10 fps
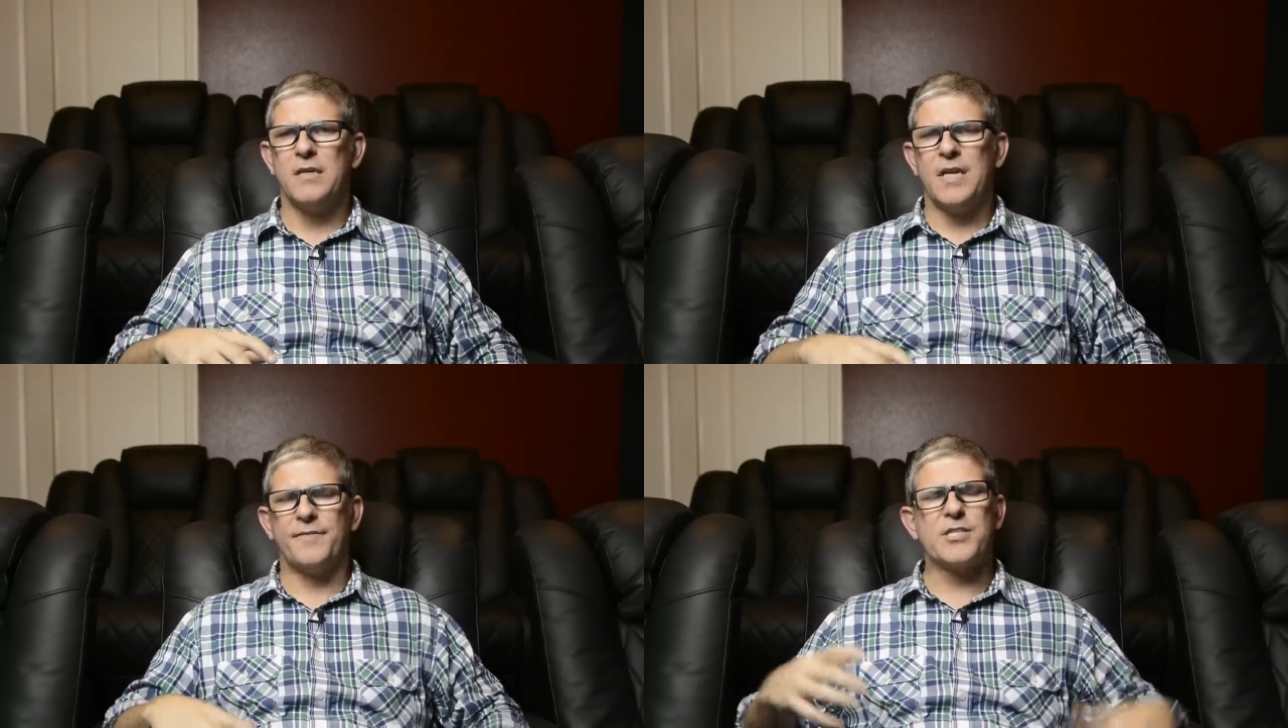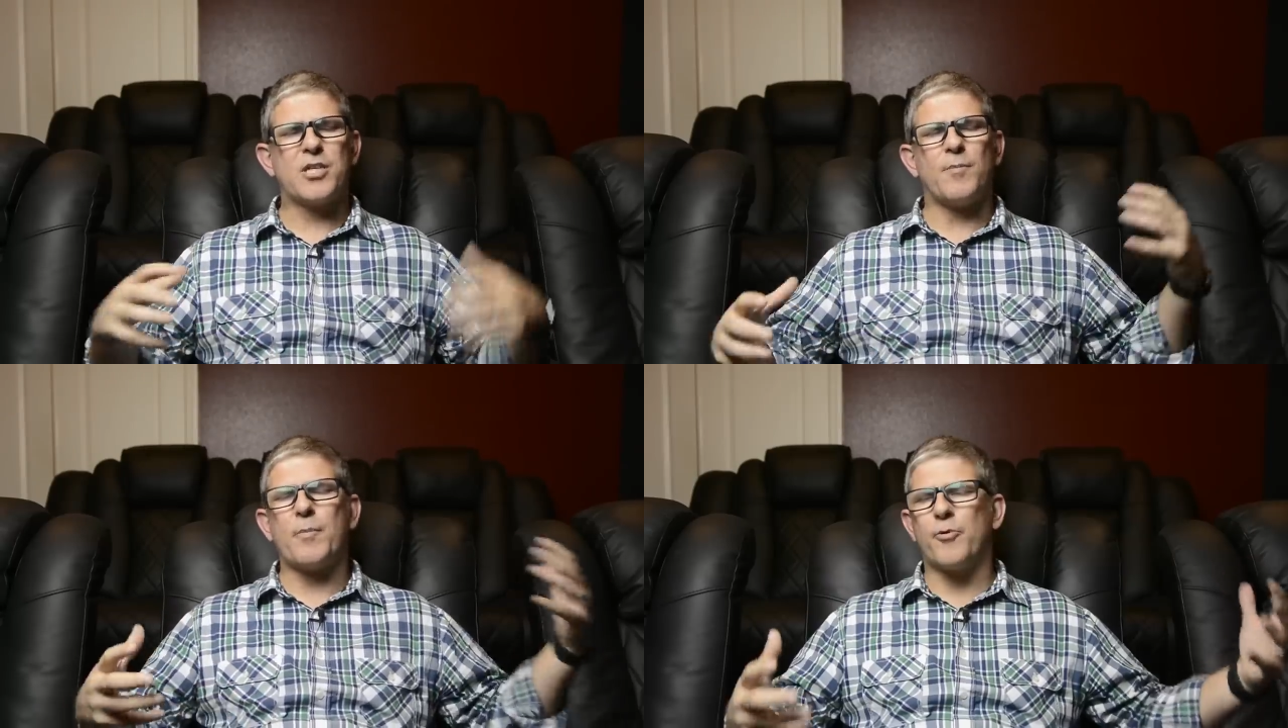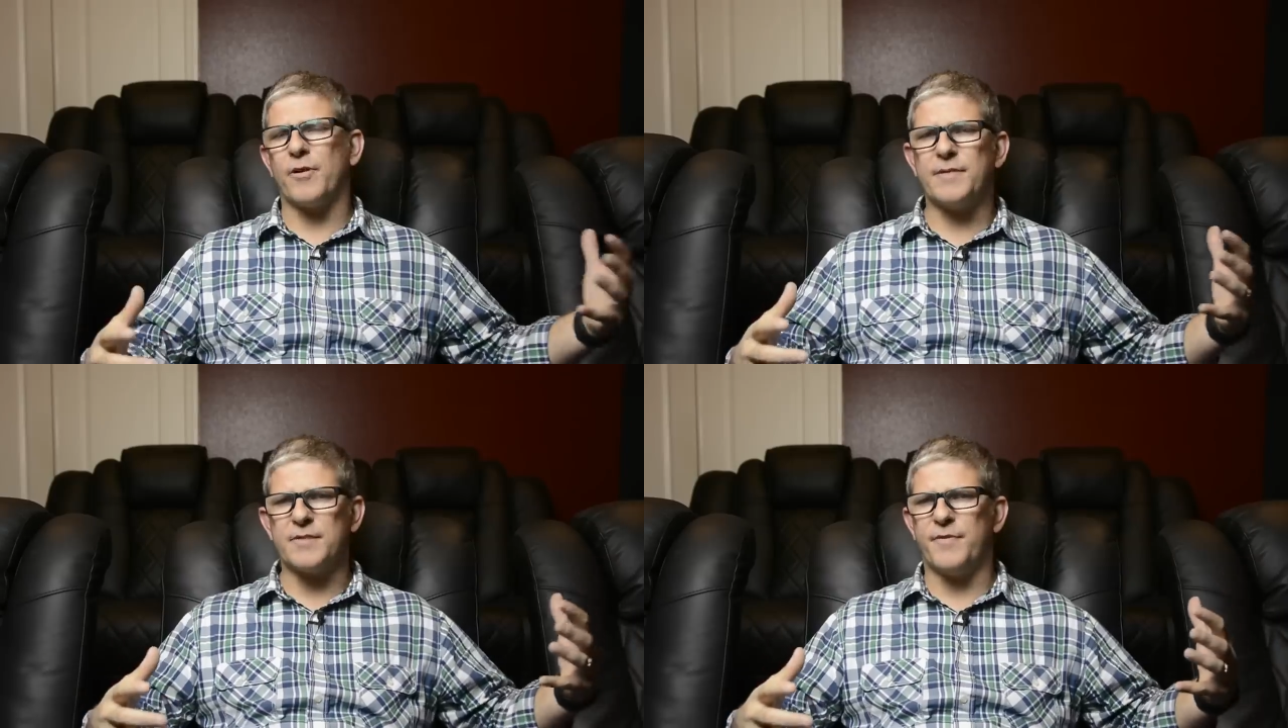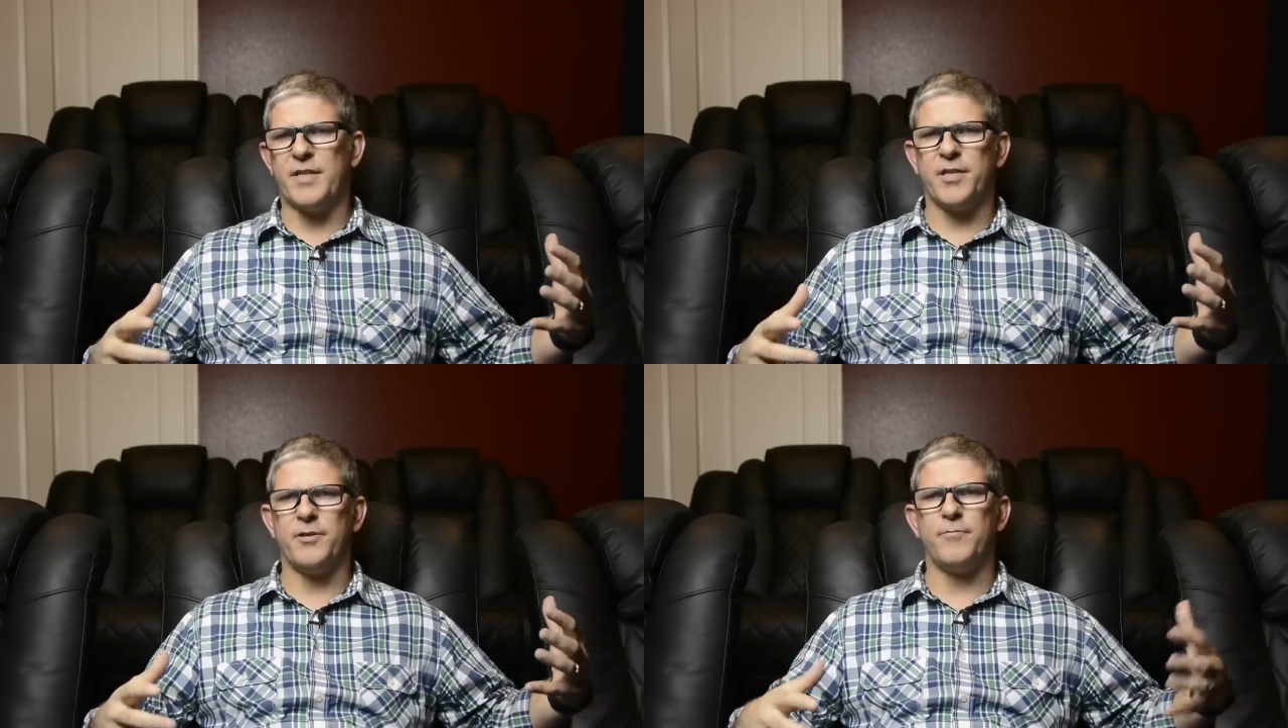If you saw my previous
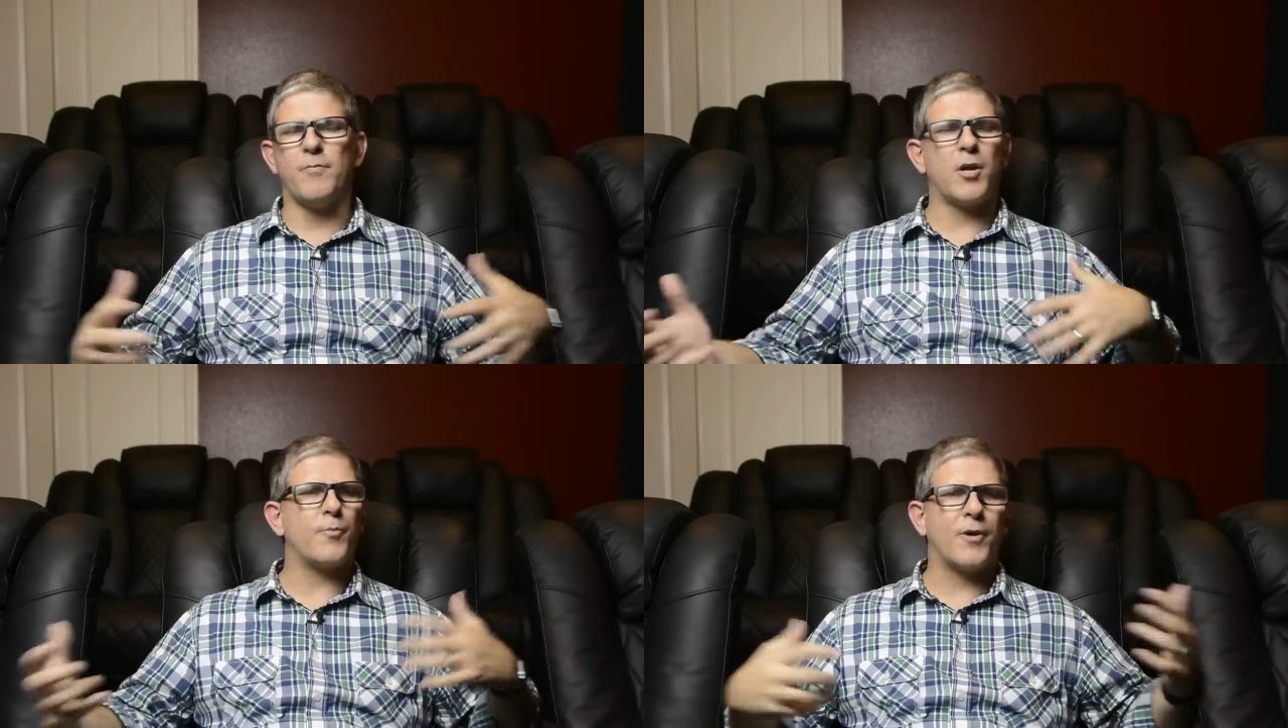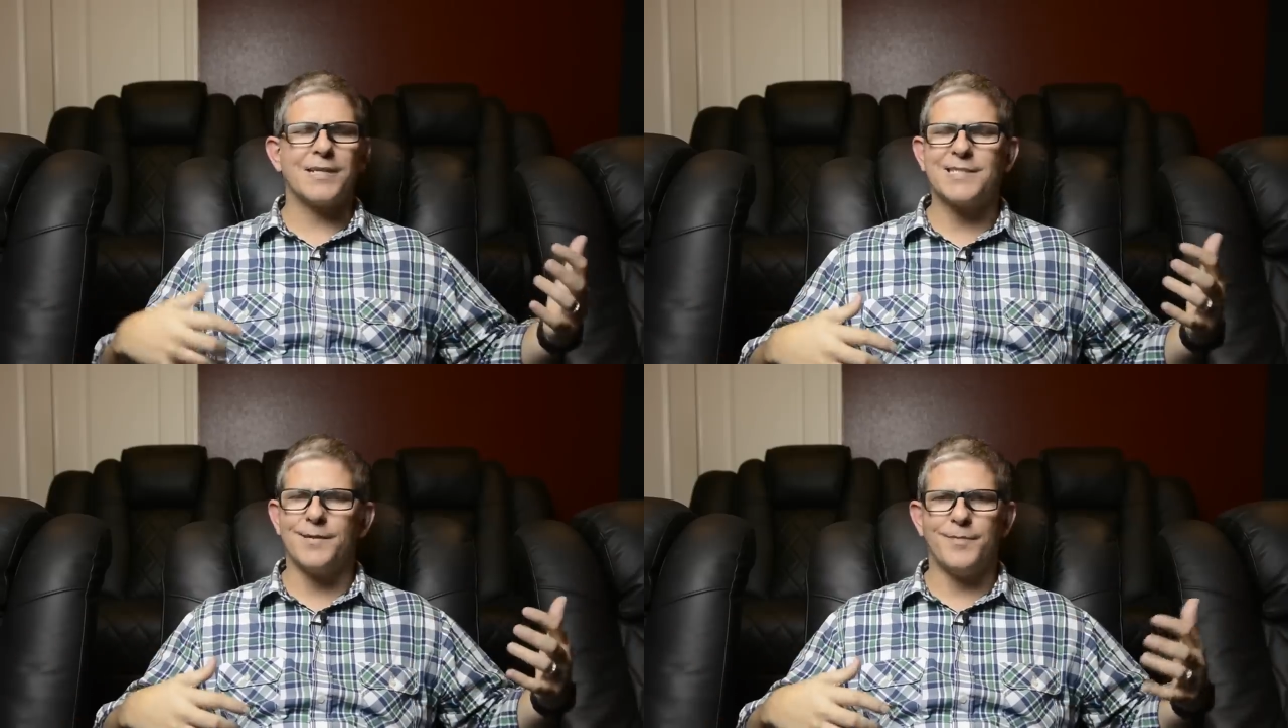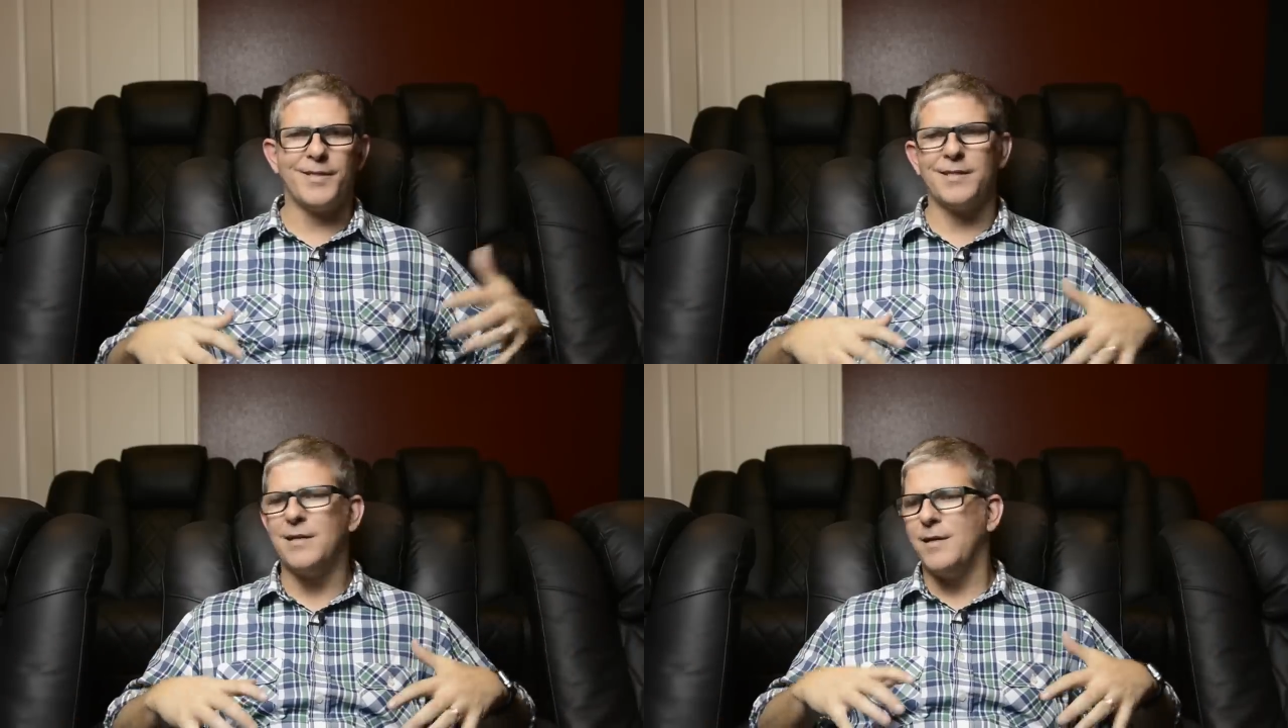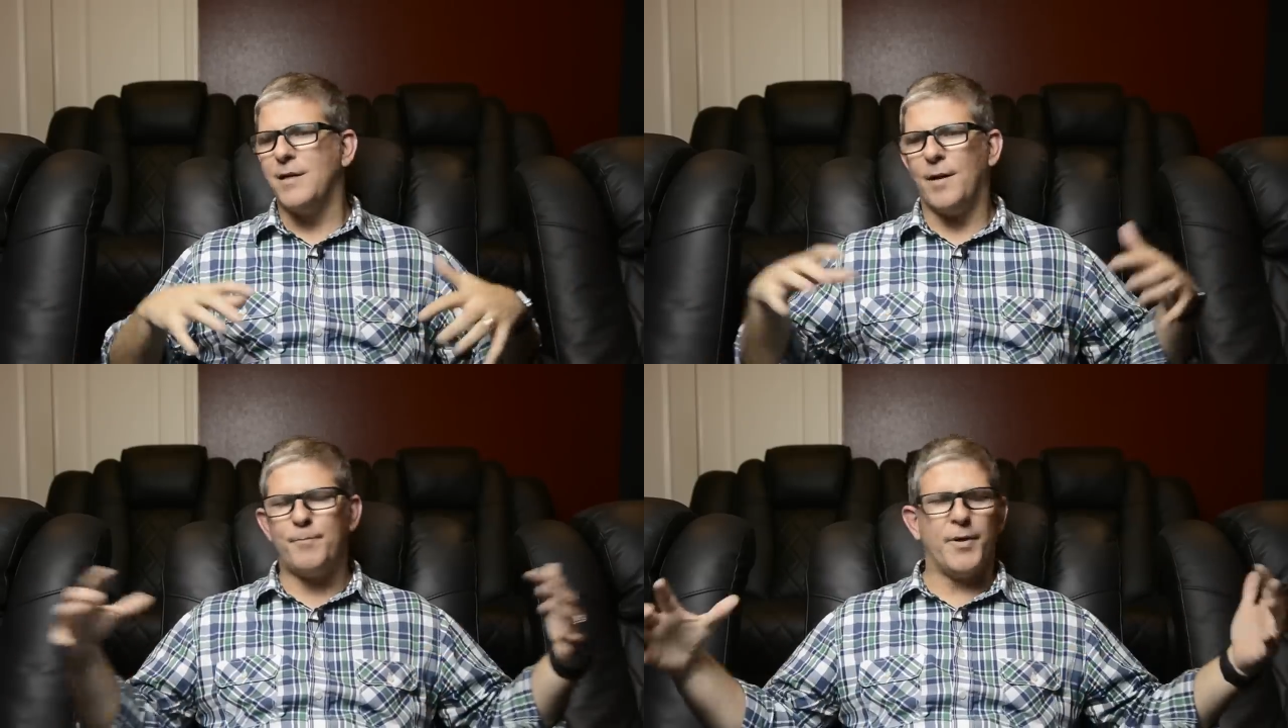video, Monoprice sent me
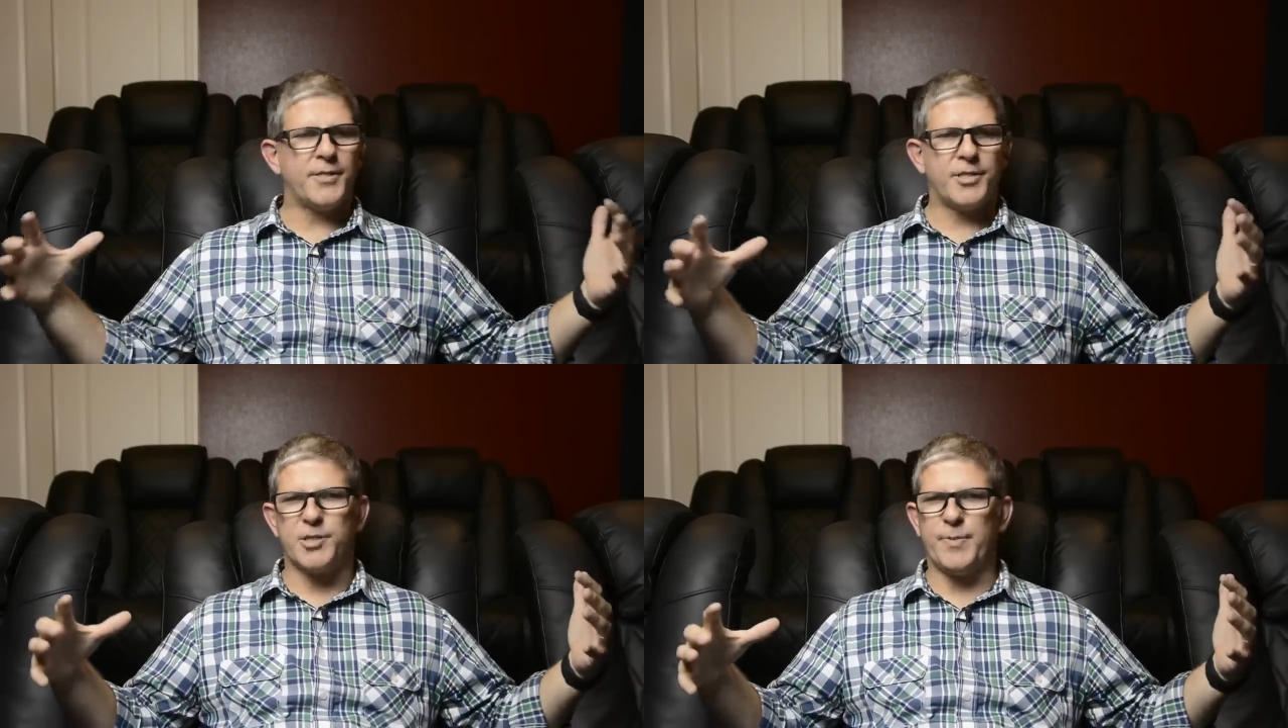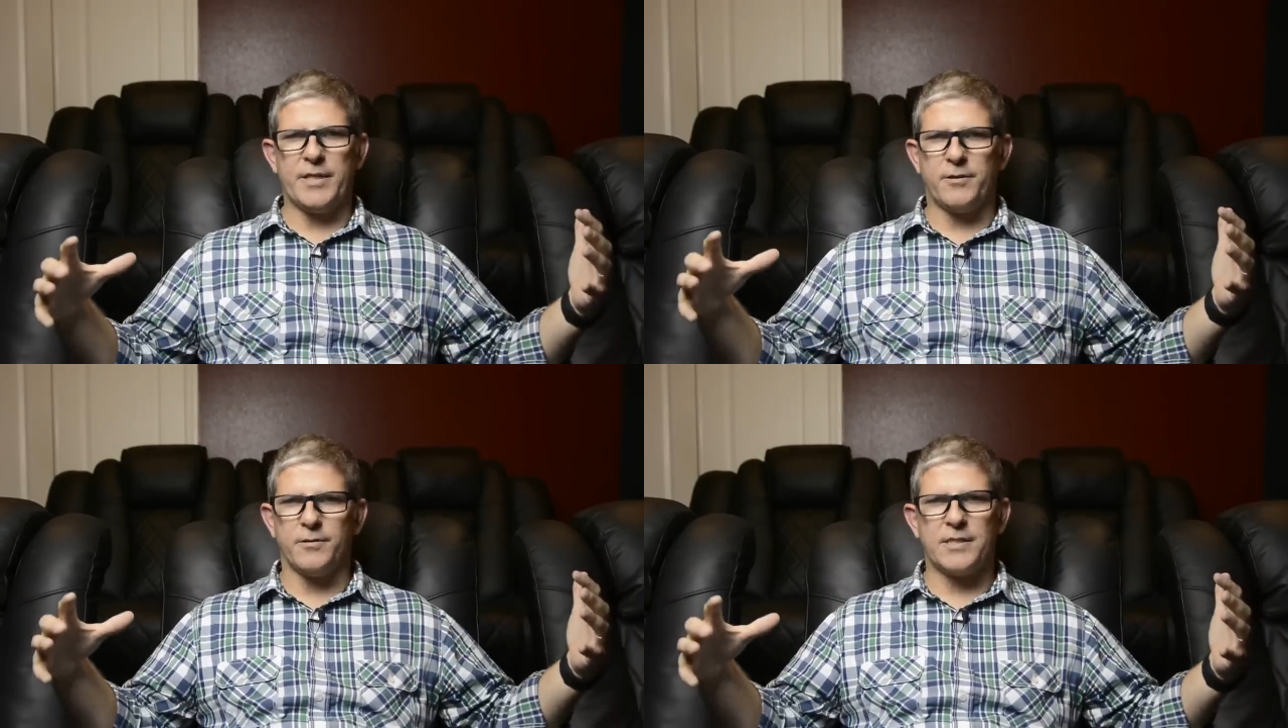a bunch of speakers.